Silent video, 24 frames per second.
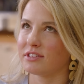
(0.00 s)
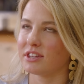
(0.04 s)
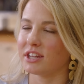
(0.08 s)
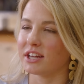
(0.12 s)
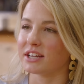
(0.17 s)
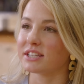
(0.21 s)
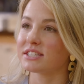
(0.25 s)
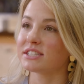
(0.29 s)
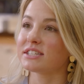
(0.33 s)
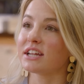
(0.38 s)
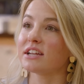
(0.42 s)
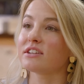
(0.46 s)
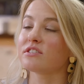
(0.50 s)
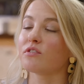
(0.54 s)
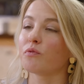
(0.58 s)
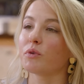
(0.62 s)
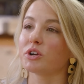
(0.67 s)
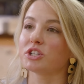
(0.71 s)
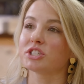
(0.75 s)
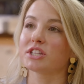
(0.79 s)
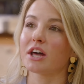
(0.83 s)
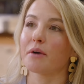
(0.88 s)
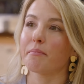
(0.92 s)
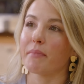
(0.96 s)
the extent of
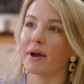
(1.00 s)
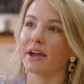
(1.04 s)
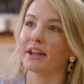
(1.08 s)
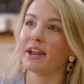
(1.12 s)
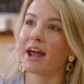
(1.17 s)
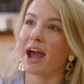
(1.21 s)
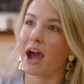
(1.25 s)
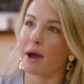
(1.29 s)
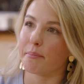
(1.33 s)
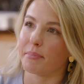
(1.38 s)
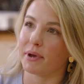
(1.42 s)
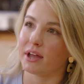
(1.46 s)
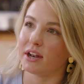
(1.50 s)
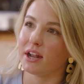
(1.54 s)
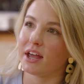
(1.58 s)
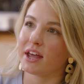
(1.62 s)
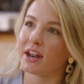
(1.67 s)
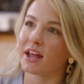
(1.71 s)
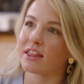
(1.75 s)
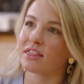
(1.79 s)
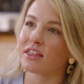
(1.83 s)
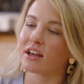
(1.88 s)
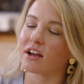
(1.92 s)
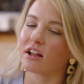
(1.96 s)
which that might happen.
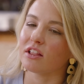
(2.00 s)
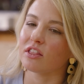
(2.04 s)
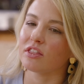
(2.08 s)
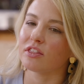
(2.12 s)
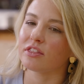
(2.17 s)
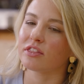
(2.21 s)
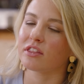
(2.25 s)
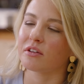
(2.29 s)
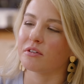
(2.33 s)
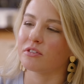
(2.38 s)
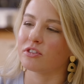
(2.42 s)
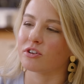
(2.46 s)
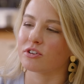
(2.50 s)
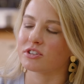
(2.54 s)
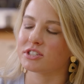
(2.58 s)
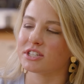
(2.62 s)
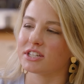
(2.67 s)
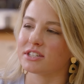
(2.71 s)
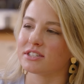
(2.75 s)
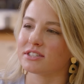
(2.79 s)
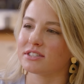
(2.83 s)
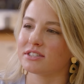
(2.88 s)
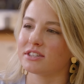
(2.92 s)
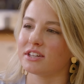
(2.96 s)
And I think a, the, there's
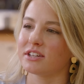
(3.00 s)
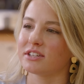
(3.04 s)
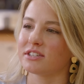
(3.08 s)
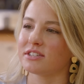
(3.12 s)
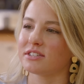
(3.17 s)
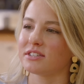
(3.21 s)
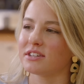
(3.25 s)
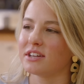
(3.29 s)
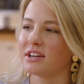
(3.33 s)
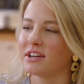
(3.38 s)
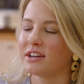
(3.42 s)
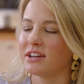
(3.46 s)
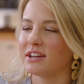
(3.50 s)
this this